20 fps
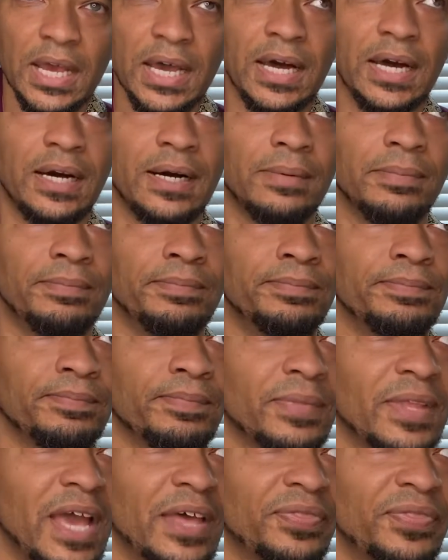
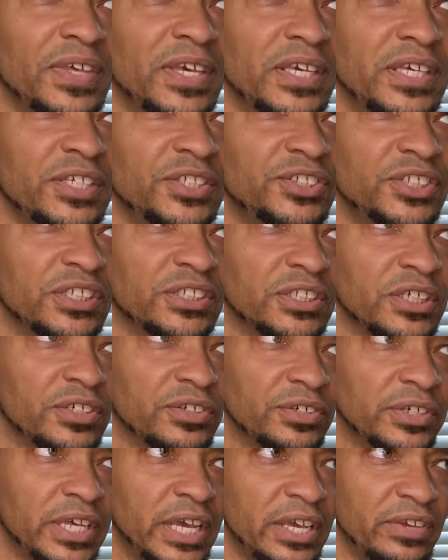I think he's just
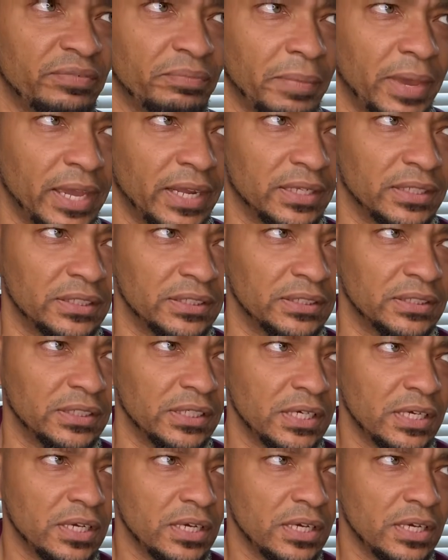under Dave Manley